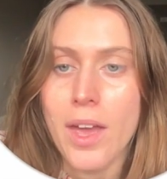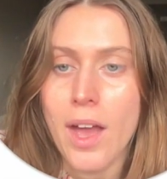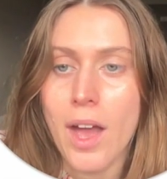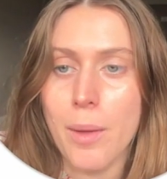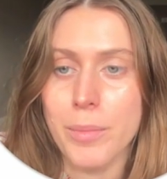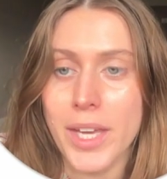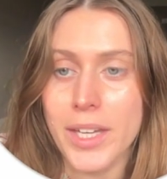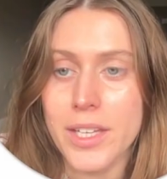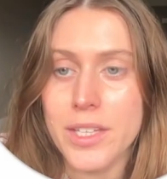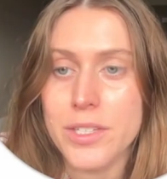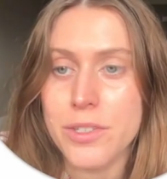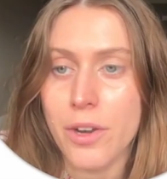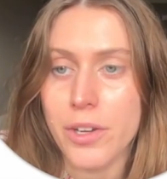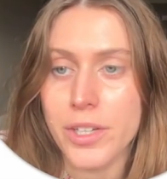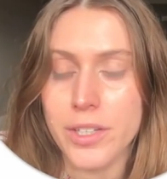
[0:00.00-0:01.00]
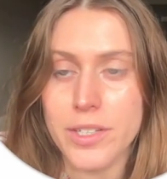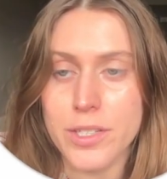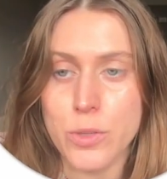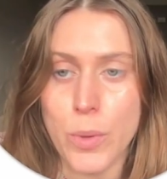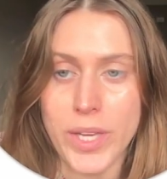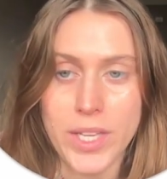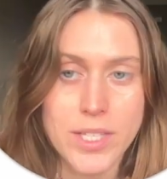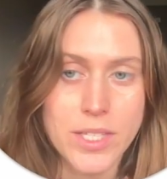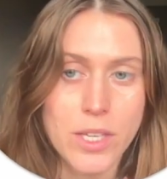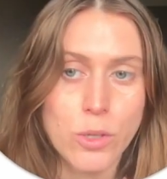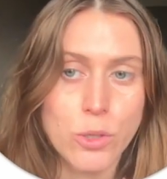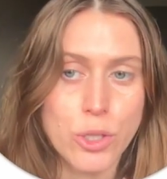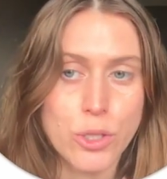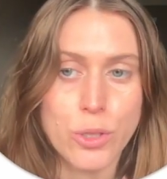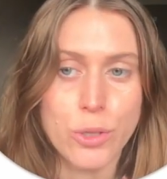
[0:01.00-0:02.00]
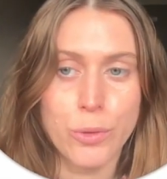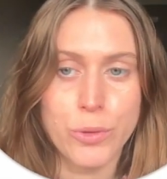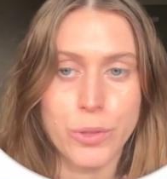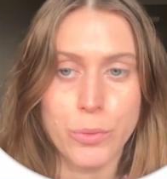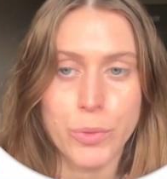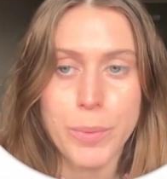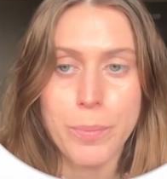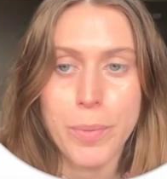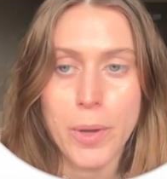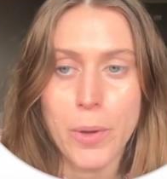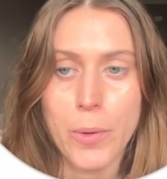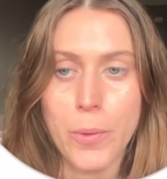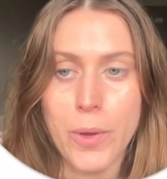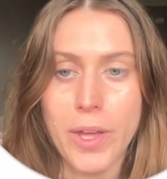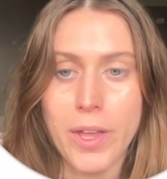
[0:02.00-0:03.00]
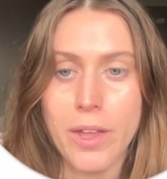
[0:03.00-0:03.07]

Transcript: Getting started is quite easy. You just clone the repo,